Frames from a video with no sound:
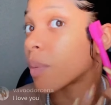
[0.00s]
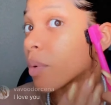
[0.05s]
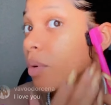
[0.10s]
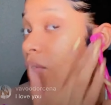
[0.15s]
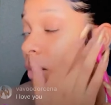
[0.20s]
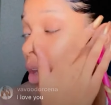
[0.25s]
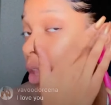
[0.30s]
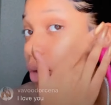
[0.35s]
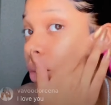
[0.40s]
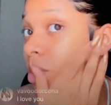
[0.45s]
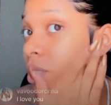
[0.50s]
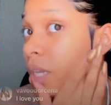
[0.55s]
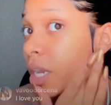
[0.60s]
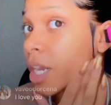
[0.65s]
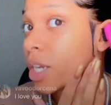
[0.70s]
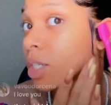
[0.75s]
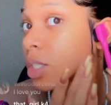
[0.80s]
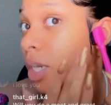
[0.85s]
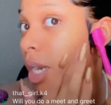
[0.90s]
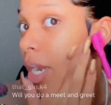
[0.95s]
type of followers
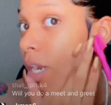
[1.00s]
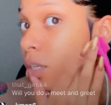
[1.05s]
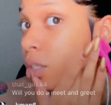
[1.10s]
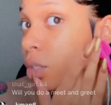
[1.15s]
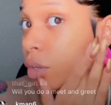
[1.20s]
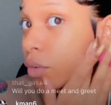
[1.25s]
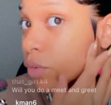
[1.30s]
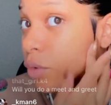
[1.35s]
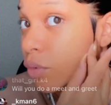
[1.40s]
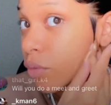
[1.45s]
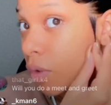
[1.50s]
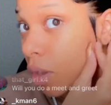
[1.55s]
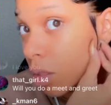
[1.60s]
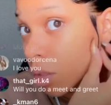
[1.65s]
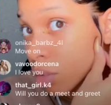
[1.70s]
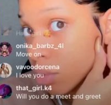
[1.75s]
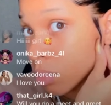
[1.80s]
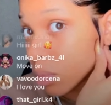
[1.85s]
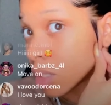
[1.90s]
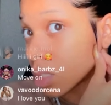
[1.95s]
I attract. So if you
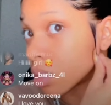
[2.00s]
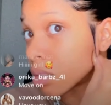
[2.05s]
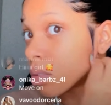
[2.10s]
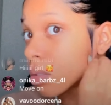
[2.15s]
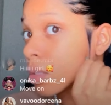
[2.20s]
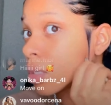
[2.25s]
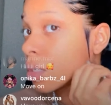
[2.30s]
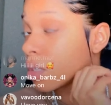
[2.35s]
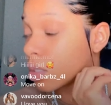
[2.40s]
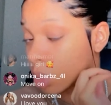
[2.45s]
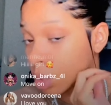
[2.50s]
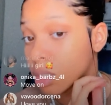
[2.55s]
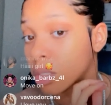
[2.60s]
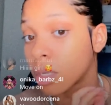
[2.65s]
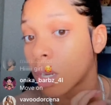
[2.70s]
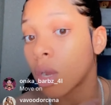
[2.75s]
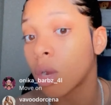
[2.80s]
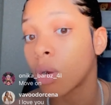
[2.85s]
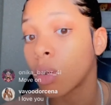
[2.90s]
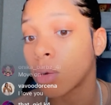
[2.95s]
follow me, just
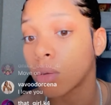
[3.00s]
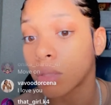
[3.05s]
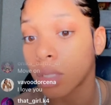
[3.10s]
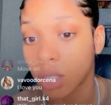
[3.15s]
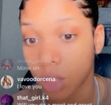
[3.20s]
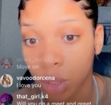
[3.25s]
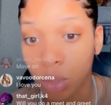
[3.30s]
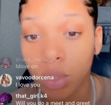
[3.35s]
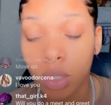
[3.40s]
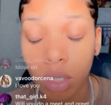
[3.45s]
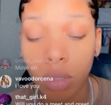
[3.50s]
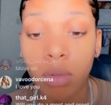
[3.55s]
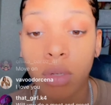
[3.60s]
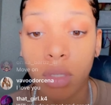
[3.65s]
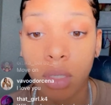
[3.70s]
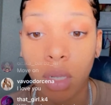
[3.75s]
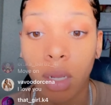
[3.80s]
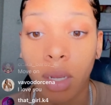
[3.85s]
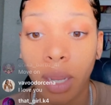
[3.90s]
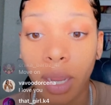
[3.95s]
know that you cute
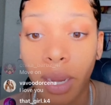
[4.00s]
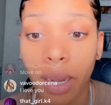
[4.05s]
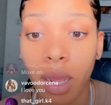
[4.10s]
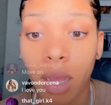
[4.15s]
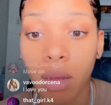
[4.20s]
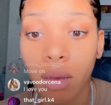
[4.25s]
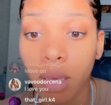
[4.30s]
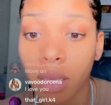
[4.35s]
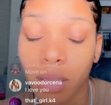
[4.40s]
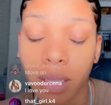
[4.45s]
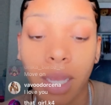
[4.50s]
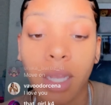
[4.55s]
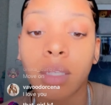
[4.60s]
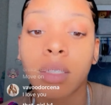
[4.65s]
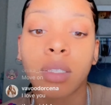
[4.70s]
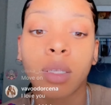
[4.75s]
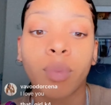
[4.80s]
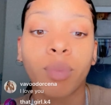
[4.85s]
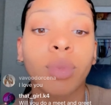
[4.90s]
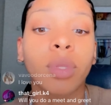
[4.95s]
as all get out. And that's
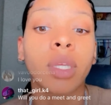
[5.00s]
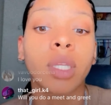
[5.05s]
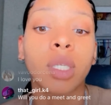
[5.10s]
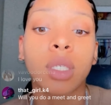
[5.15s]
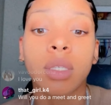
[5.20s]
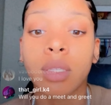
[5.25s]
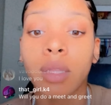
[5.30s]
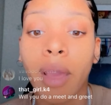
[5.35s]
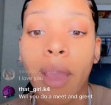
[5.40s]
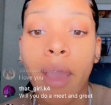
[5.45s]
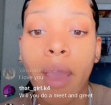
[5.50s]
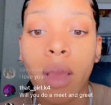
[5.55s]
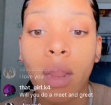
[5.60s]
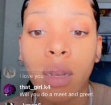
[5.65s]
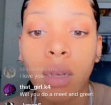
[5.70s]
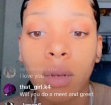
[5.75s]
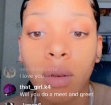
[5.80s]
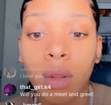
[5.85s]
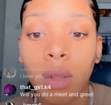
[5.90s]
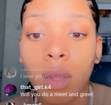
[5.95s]
simply just that.
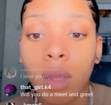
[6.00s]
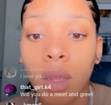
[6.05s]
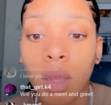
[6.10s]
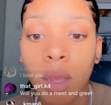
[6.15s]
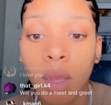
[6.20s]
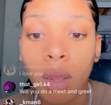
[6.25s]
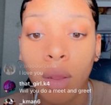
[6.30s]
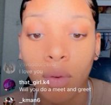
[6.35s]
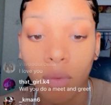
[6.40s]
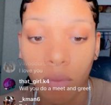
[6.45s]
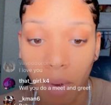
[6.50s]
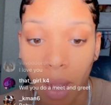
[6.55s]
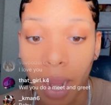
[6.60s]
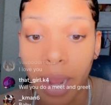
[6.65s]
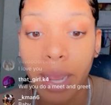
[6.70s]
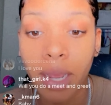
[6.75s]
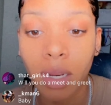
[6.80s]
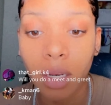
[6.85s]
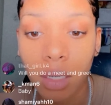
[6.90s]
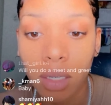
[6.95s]

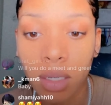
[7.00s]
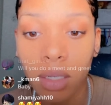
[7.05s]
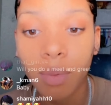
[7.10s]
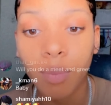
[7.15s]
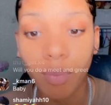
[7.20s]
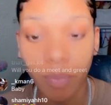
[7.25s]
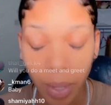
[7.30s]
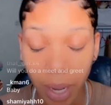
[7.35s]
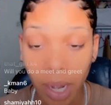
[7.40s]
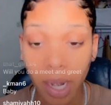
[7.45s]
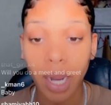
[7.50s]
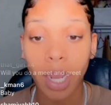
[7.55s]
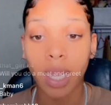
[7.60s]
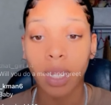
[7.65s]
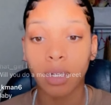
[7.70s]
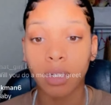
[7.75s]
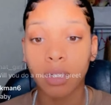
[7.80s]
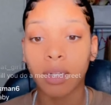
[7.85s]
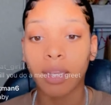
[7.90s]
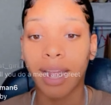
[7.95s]
Right?
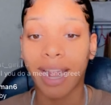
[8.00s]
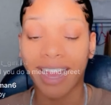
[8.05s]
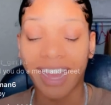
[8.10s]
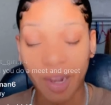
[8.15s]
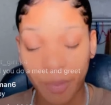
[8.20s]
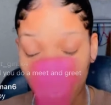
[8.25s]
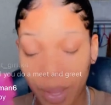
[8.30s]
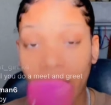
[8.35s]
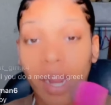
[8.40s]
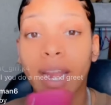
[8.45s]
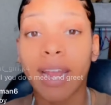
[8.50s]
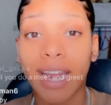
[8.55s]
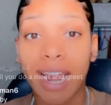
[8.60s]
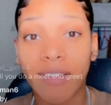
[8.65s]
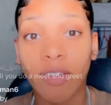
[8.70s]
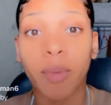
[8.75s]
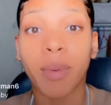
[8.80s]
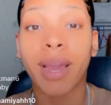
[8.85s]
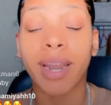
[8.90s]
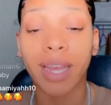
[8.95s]
Period. Can I get a period,
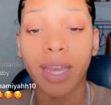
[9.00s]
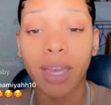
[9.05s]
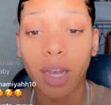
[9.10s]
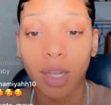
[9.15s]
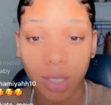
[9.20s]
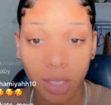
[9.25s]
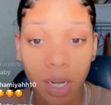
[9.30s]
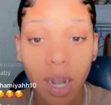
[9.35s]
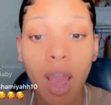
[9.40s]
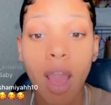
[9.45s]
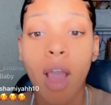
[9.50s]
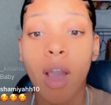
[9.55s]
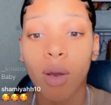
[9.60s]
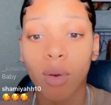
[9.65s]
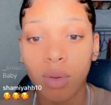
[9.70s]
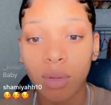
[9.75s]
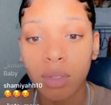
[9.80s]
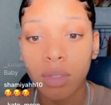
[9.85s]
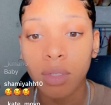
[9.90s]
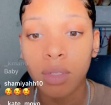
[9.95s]
everybody? Y'all should
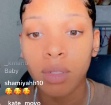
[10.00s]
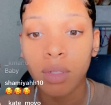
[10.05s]
know.